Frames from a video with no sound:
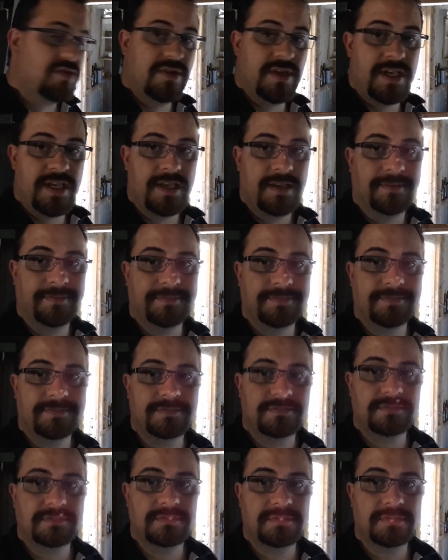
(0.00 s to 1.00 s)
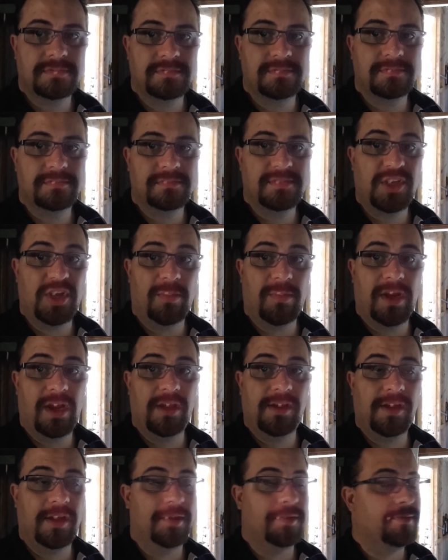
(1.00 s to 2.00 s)
Oh yeah, got my
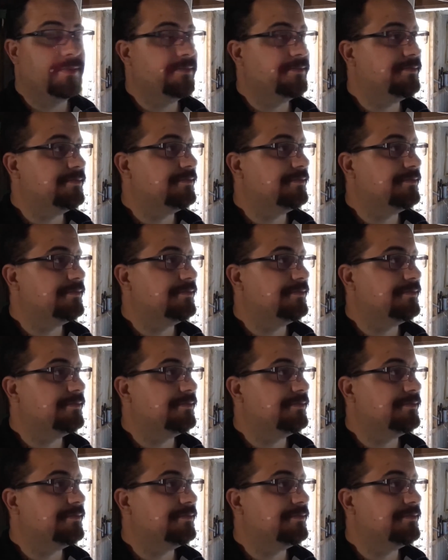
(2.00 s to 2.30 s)
logo